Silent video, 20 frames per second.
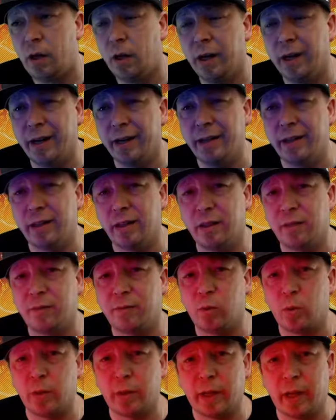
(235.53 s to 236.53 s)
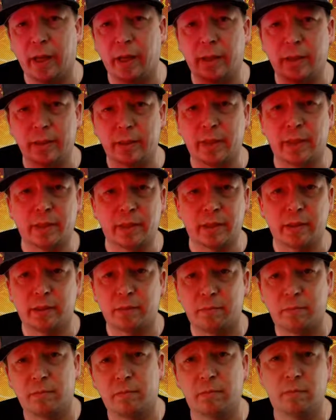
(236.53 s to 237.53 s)
And I did it at 4K because
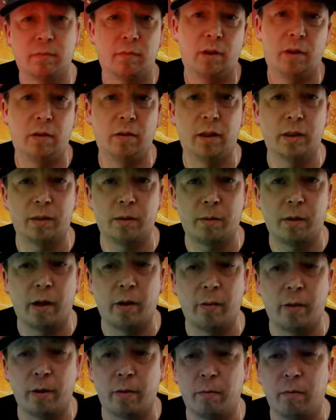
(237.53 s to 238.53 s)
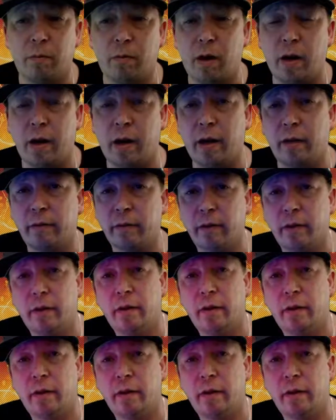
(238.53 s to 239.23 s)
that's what I want to run at.